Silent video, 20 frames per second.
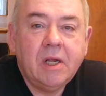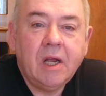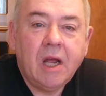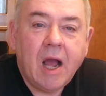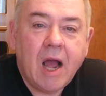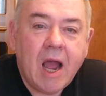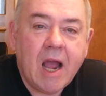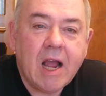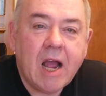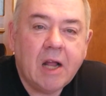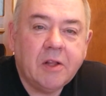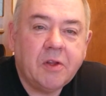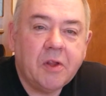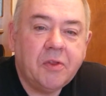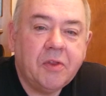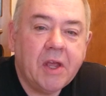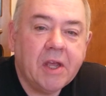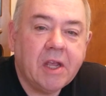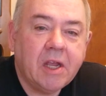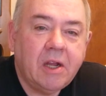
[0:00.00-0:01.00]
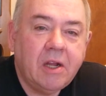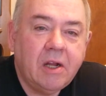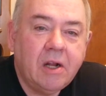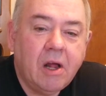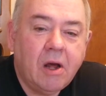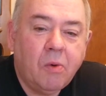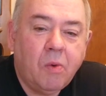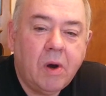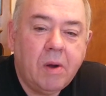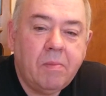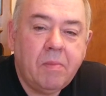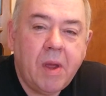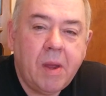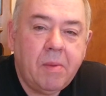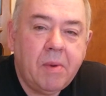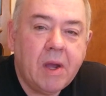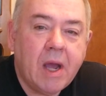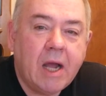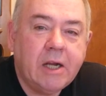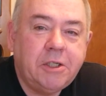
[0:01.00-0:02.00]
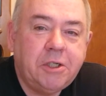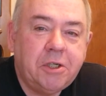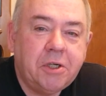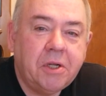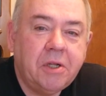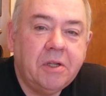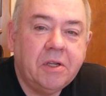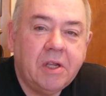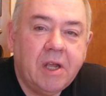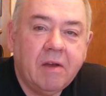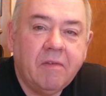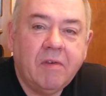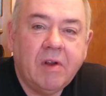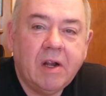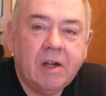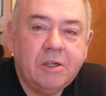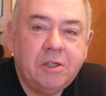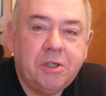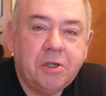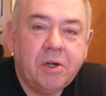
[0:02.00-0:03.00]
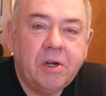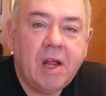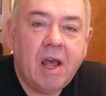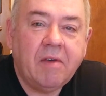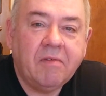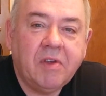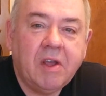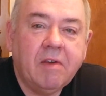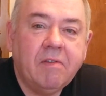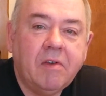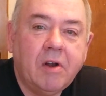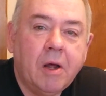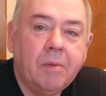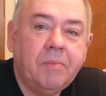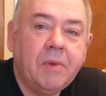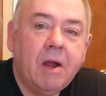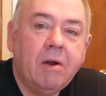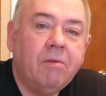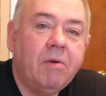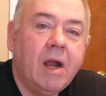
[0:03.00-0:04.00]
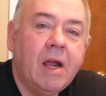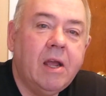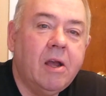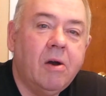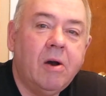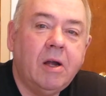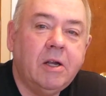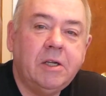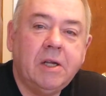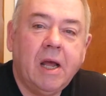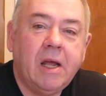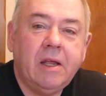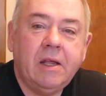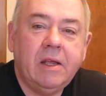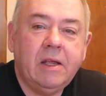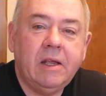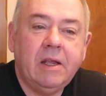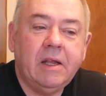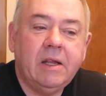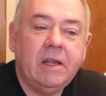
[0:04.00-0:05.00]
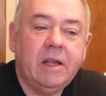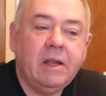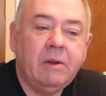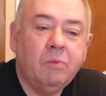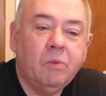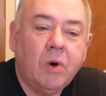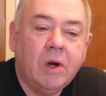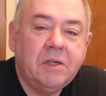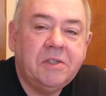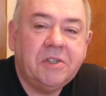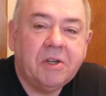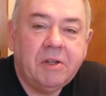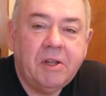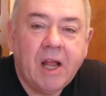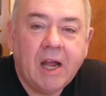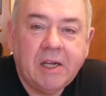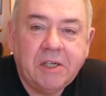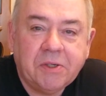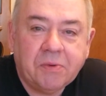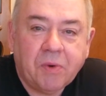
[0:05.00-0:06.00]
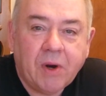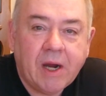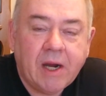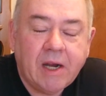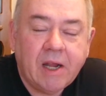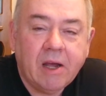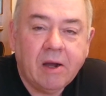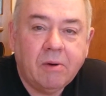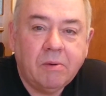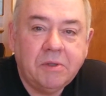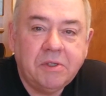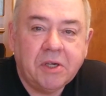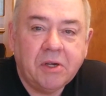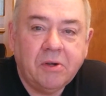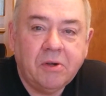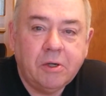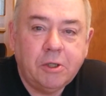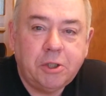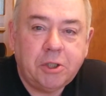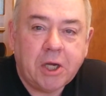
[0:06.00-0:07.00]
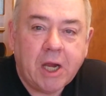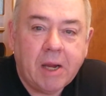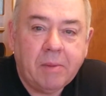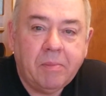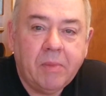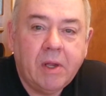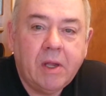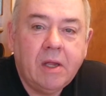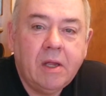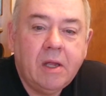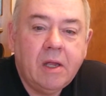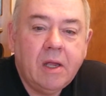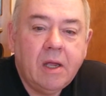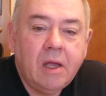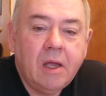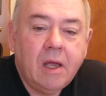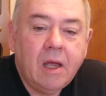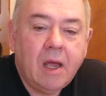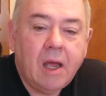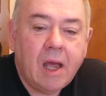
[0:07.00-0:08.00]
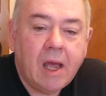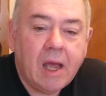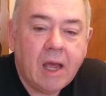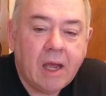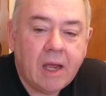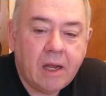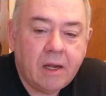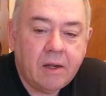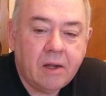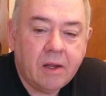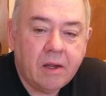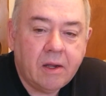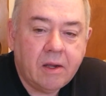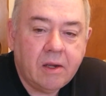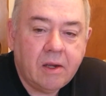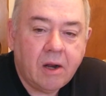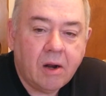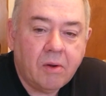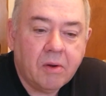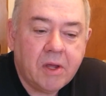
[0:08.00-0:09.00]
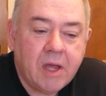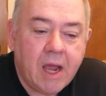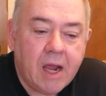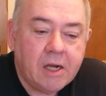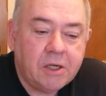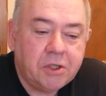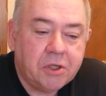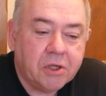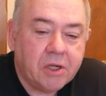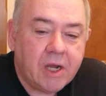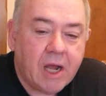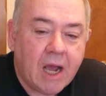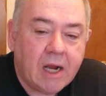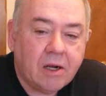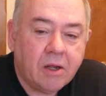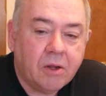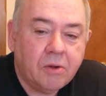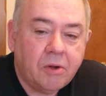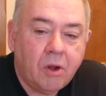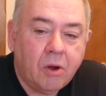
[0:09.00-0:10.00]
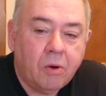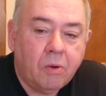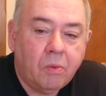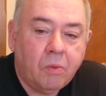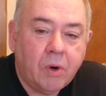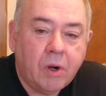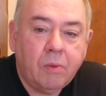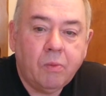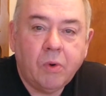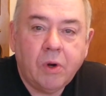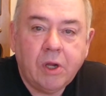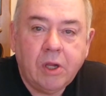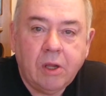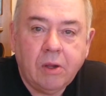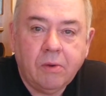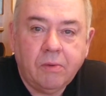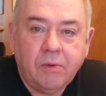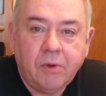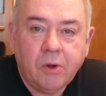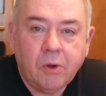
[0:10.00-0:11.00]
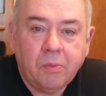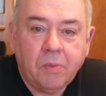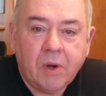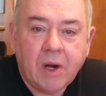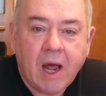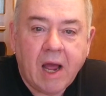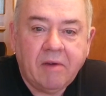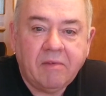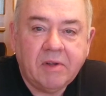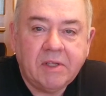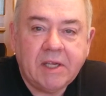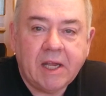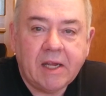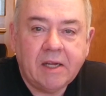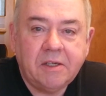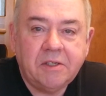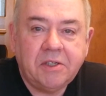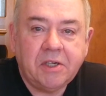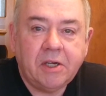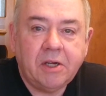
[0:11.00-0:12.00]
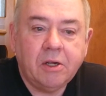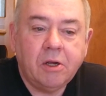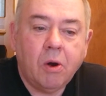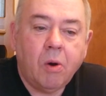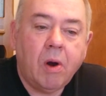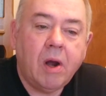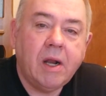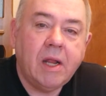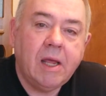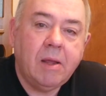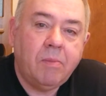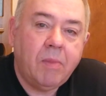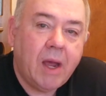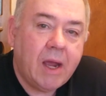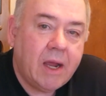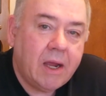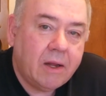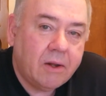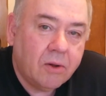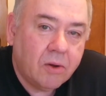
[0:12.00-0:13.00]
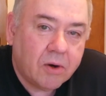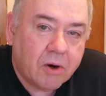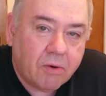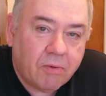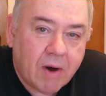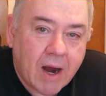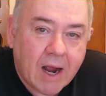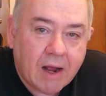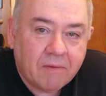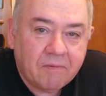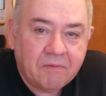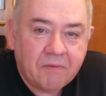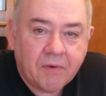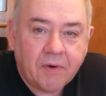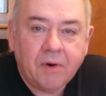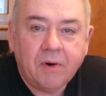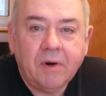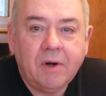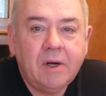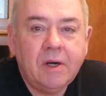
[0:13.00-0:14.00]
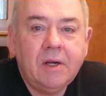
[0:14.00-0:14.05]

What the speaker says: I got to thinking, you know what, maybe I shouldn't have given up that radio. It was a nice radio, it was in good shape, and you know, occasionally, I don't know what you do, but I have a tendency to go on eBay and look around for,